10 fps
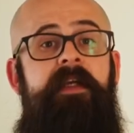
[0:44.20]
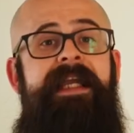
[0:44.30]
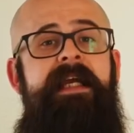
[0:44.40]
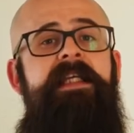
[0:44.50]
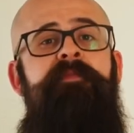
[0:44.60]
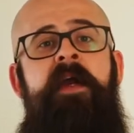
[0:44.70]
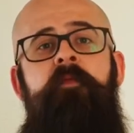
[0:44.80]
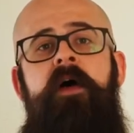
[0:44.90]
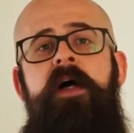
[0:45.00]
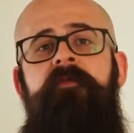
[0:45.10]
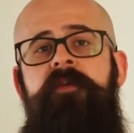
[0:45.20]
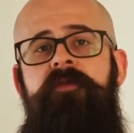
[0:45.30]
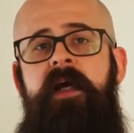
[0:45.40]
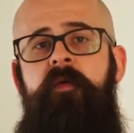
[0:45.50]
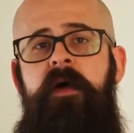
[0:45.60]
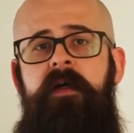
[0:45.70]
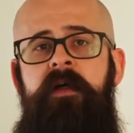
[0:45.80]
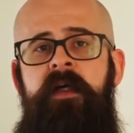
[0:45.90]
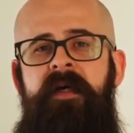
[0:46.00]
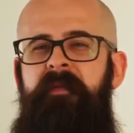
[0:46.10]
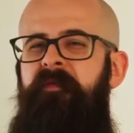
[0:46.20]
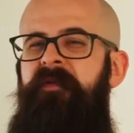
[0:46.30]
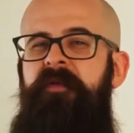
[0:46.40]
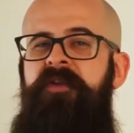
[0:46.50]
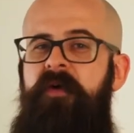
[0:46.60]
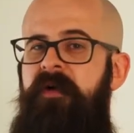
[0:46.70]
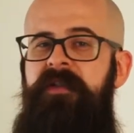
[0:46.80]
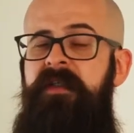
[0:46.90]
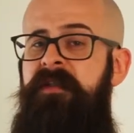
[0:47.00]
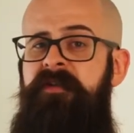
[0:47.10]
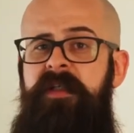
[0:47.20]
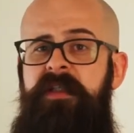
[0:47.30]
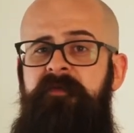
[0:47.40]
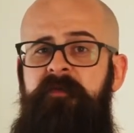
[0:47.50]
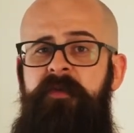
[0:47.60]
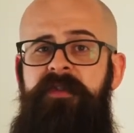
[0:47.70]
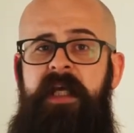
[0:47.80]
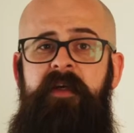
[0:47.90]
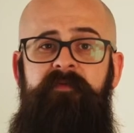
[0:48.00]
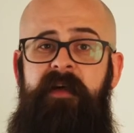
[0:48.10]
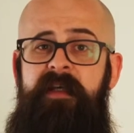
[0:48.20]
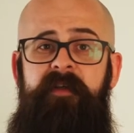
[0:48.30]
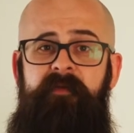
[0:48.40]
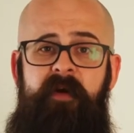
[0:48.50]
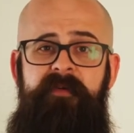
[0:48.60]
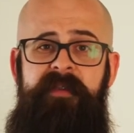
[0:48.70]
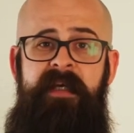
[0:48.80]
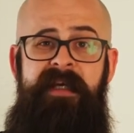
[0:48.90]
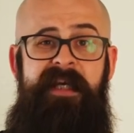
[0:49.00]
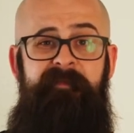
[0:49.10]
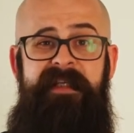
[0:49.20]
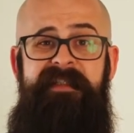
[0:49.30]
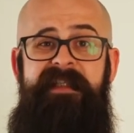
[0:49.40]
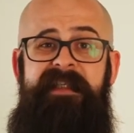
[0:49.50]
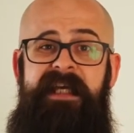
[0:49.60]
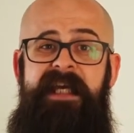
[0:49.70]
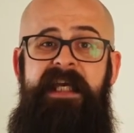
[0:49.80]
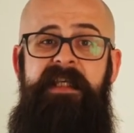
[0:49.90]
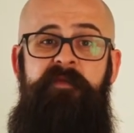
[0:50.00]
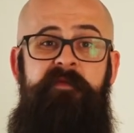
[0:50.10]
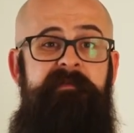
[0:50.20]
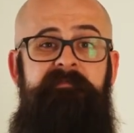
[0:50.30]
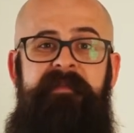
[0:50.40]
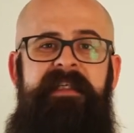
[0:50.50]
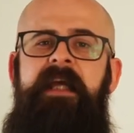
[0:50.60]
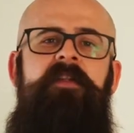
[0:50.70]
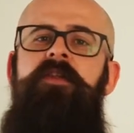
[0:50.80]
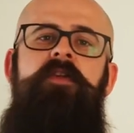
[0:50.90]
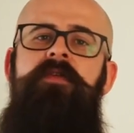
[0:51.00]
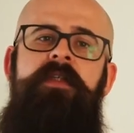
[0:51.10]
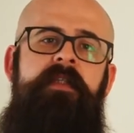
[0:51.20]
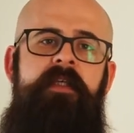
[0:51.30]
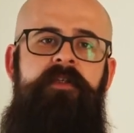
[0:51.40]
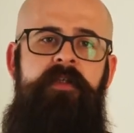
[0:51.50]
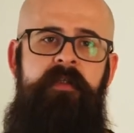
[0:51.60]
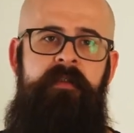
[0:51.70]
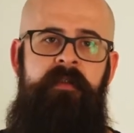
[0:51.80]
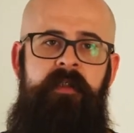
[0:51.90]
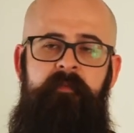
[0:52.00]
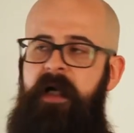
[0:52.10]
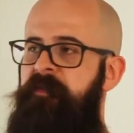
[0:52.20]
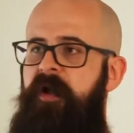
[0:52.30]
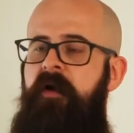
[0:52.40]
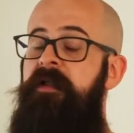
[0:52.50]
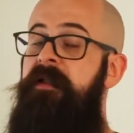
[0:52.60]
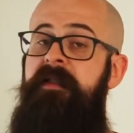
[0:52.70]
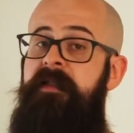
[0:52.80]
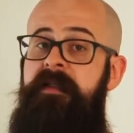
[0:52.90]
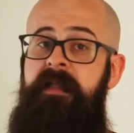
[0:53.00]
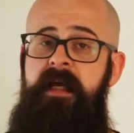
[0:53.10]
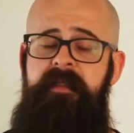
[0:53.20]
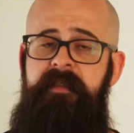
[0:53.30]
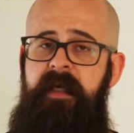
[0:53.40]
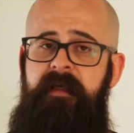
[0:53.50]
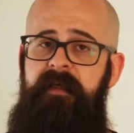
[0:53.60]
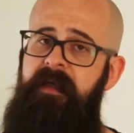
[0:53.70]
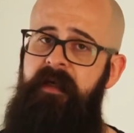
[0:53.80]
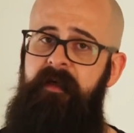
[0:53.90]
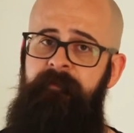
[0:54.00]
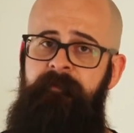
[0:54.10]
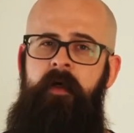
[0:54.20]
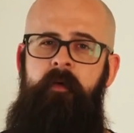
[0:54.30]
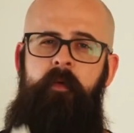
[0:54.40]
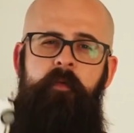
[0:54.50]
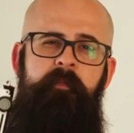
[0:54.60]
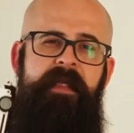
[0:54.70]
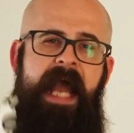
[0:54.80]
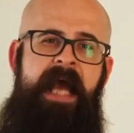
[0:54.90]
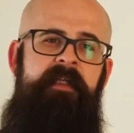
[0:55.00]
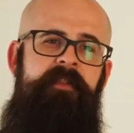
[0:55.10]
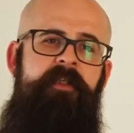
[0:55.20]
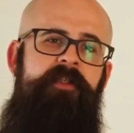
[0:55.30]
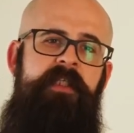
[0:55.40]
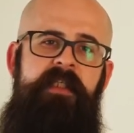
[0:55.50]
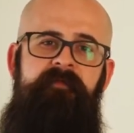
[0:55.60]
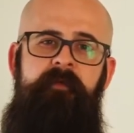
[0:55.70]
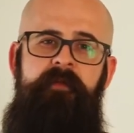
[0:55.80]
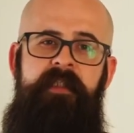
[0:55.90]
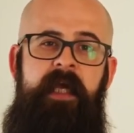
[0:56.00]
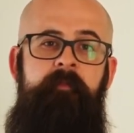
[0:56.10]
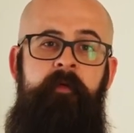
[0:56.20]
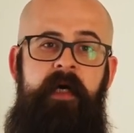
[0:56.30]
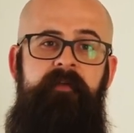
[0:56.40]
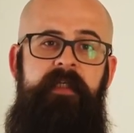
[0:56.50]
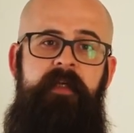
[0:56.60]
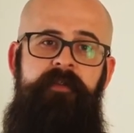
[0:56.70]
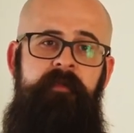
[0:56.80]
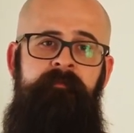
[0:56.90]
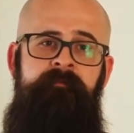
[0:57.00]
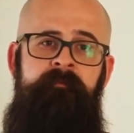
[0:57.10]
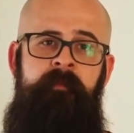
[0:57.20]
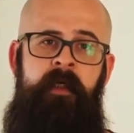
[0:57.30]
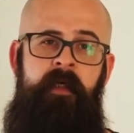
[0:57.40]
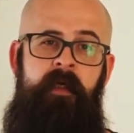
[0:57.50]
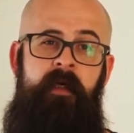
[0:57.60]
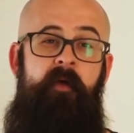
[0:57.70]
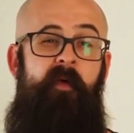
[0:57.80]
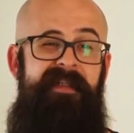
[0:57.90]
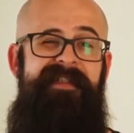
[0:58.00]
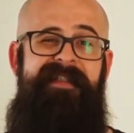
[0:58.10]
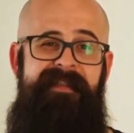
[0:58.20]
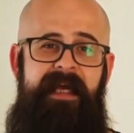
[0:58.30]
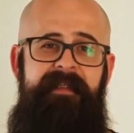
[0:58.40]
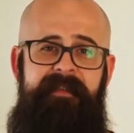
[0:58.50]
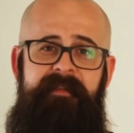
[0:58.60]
gears may work for track work, but with the majority of the GT4 staying on regular roads, it means that the gears wouldn't get the use that they should, perhaps only needing to stay in second gear. What would be added to the GT4 to get more out of the engine? Walliser stated,